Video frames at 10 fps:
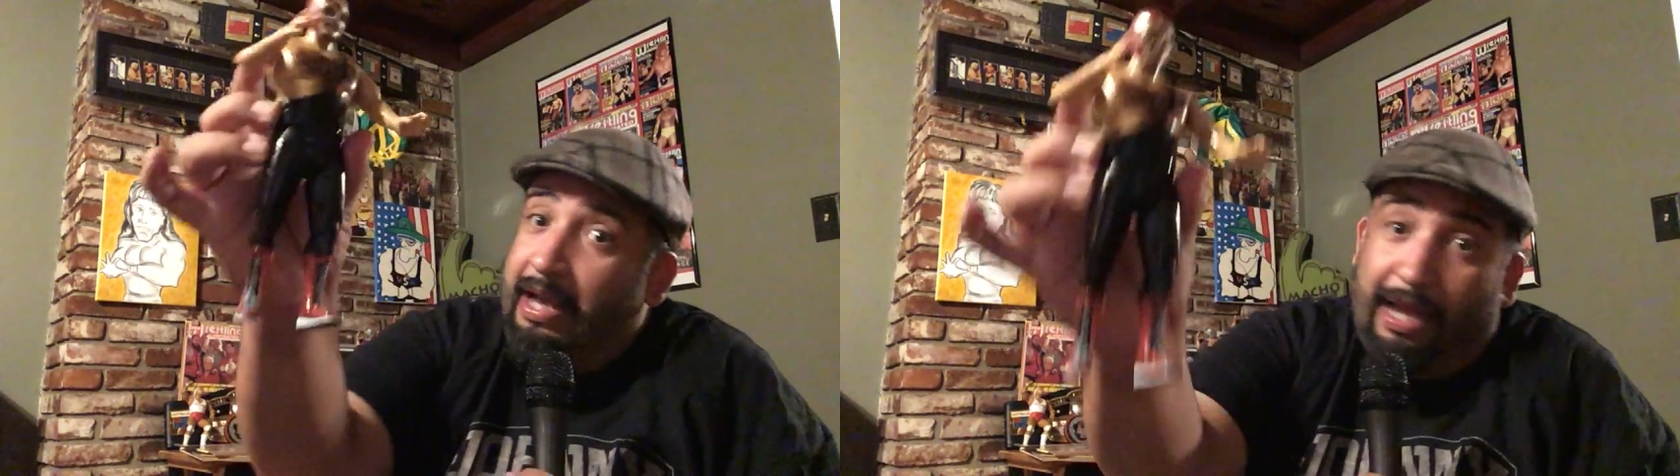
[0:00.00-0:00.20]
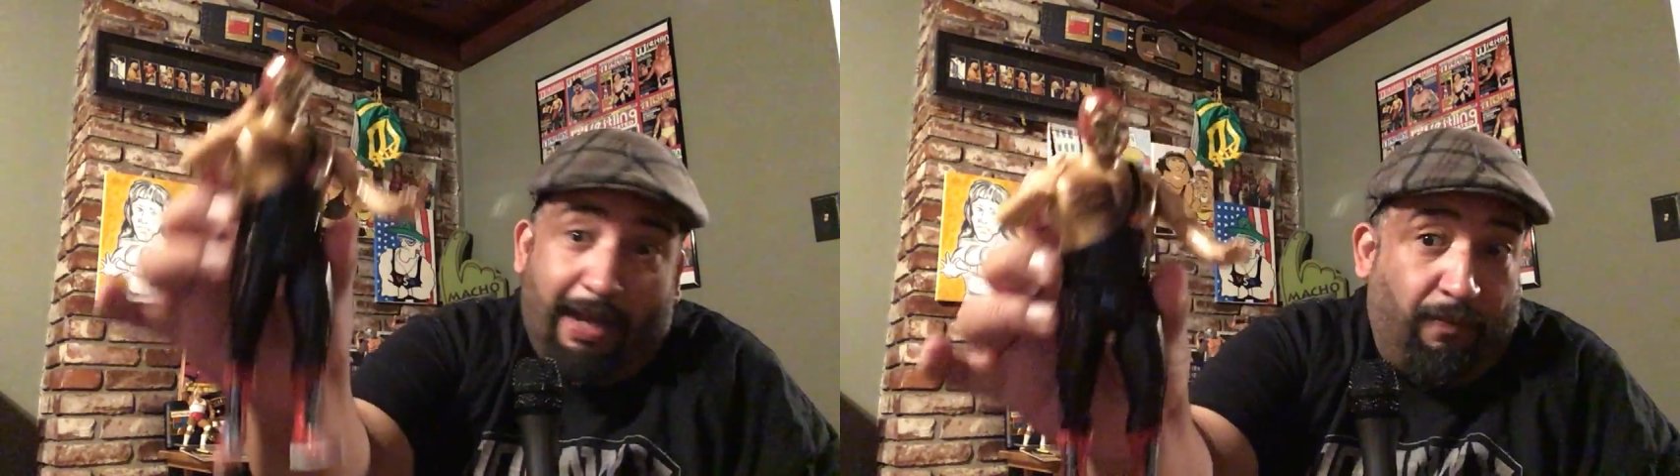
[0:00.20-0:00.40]

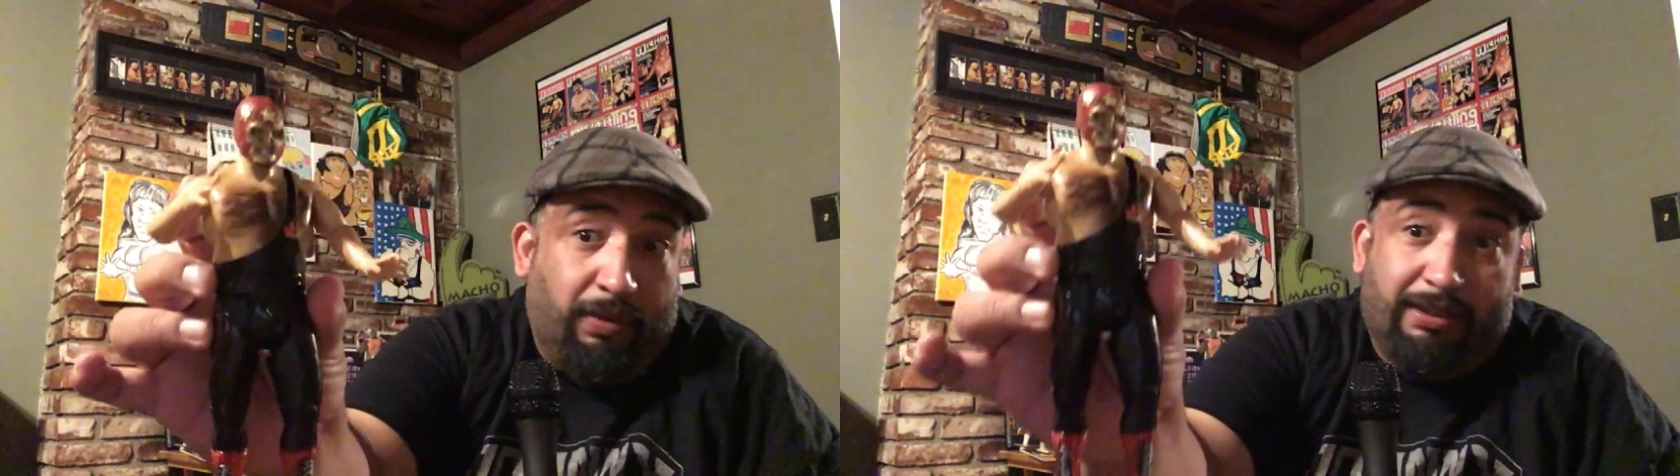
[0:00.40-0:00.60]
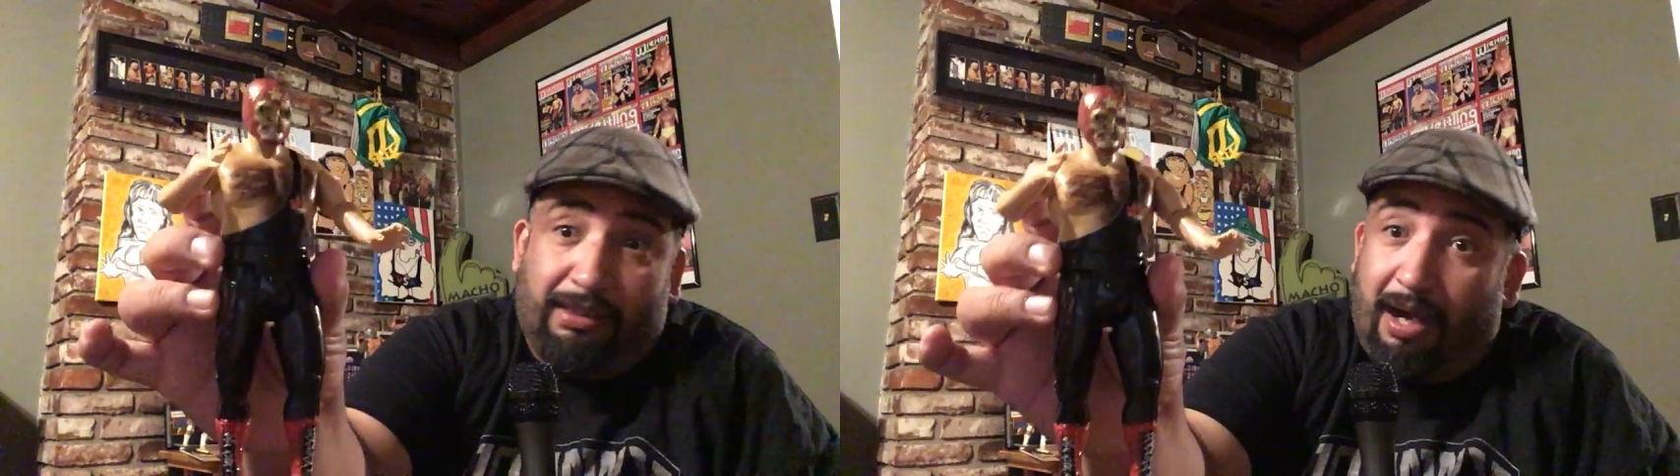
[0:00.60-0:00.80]
it
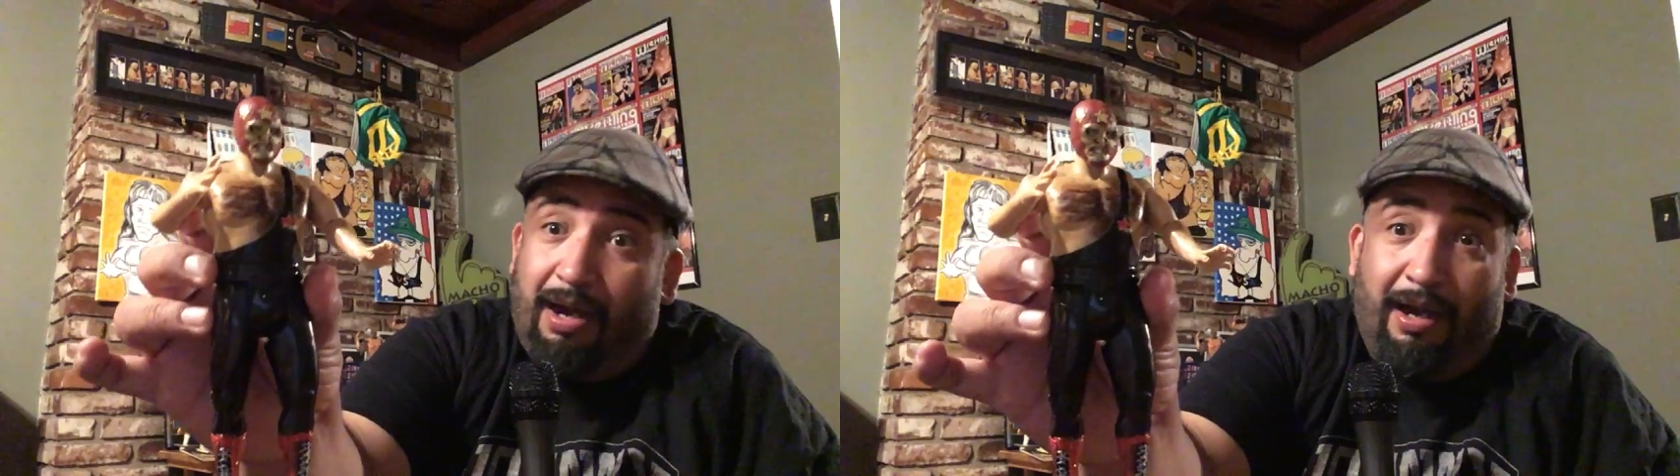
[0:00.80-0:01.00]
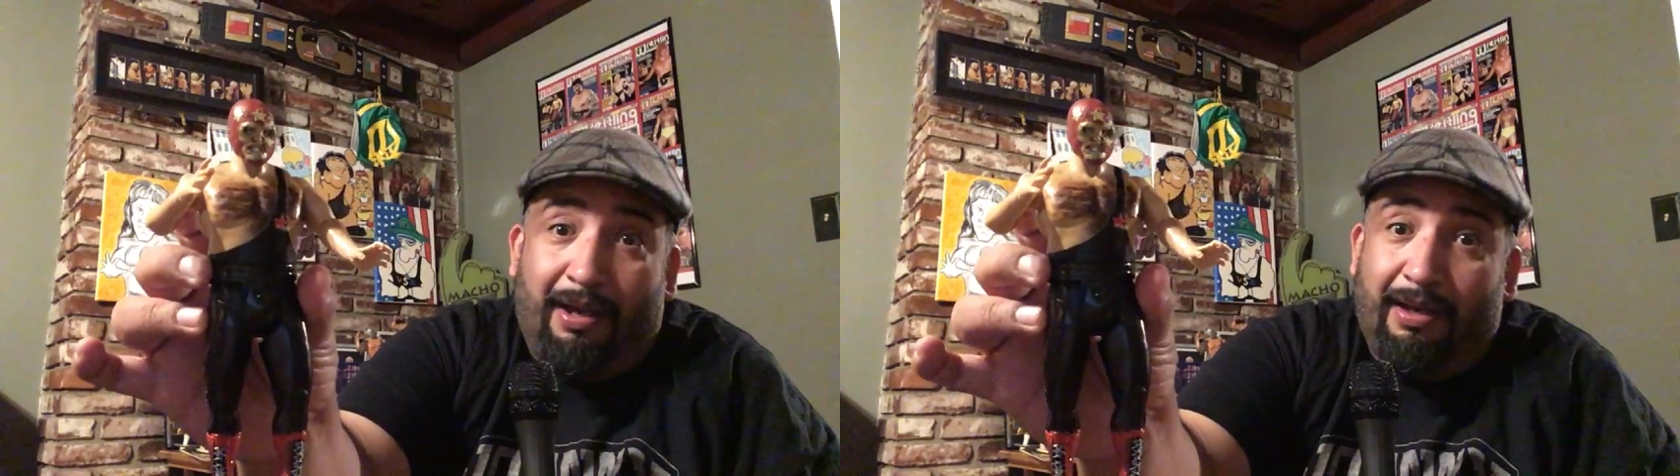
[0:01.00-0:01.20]
was
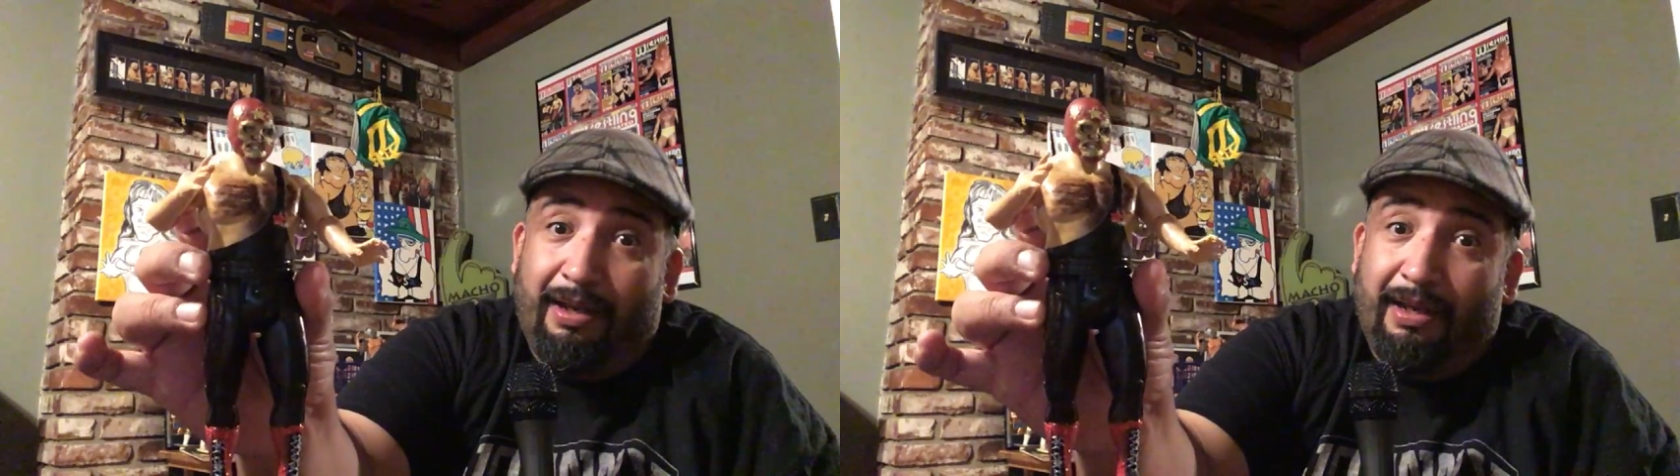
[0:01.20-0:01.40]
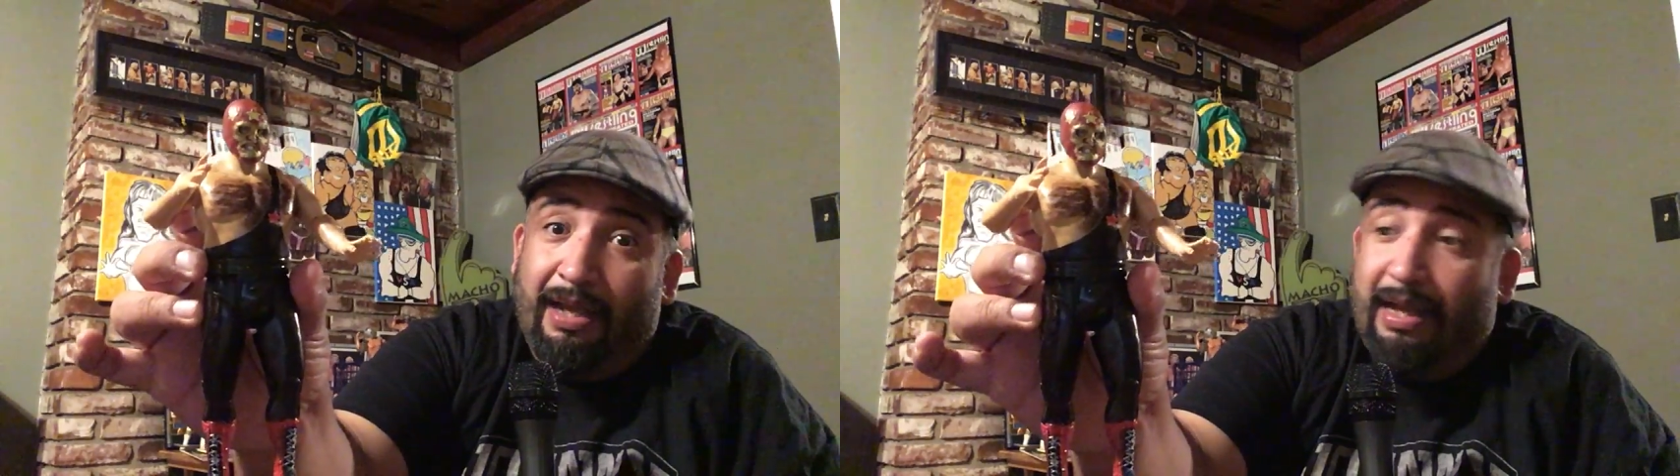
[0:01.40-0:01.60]
gone
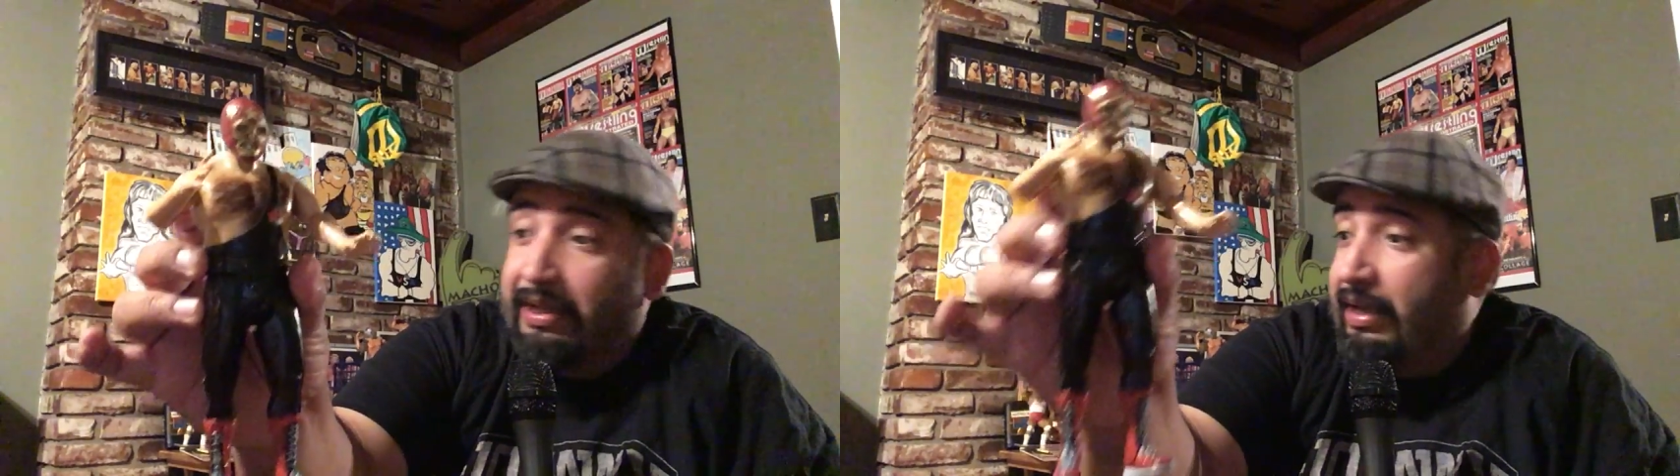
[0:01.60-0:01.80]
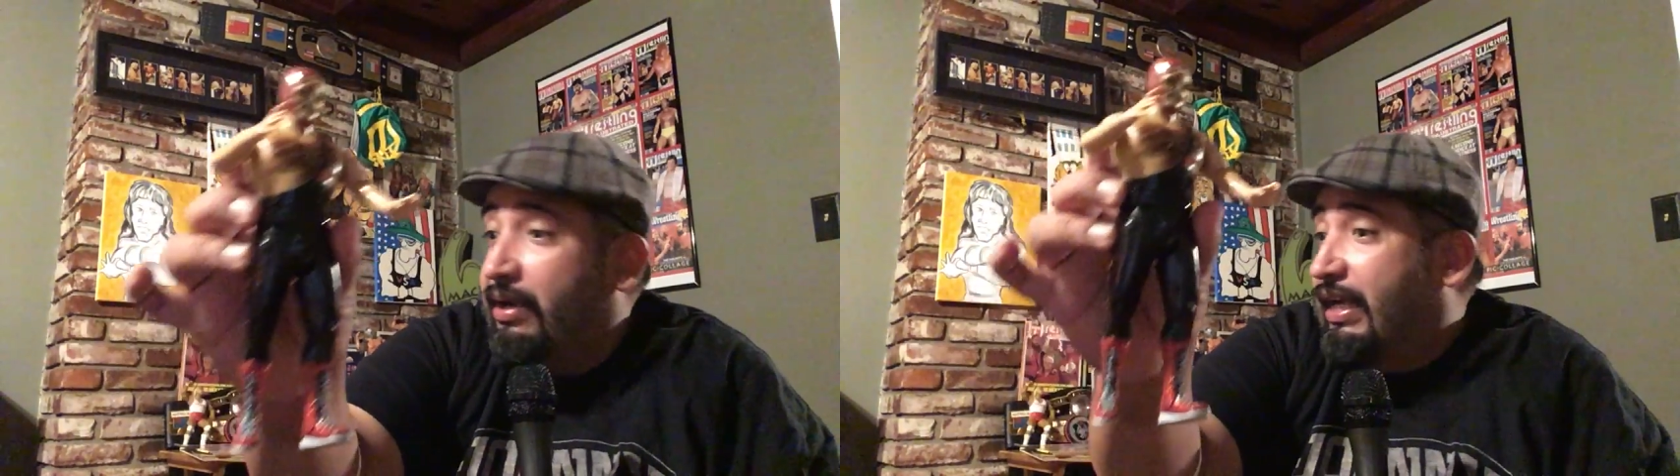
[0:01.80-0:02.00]
they're